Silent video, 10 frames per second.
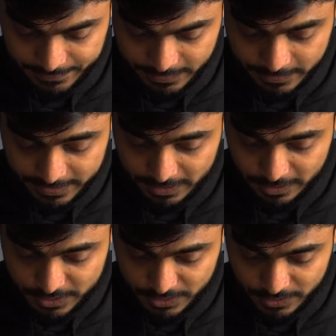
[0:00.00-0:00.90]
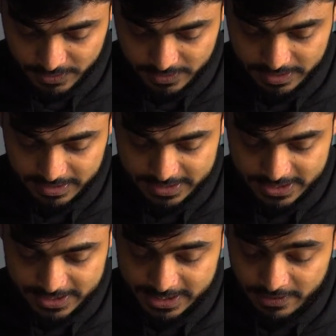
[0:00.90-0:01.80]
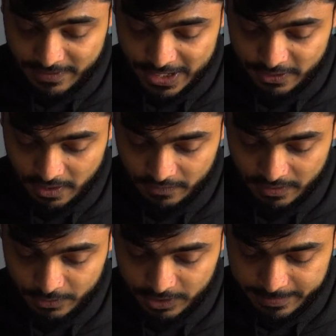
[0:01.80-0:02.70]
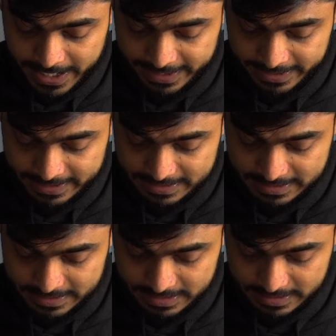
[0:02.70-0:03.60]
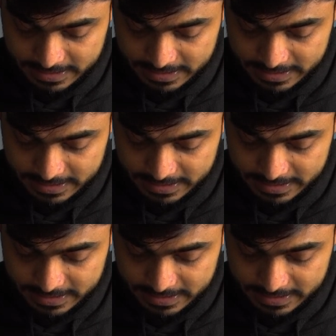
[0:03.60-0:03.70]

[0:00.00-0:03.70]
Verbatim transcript: You can also change the value of outer brightness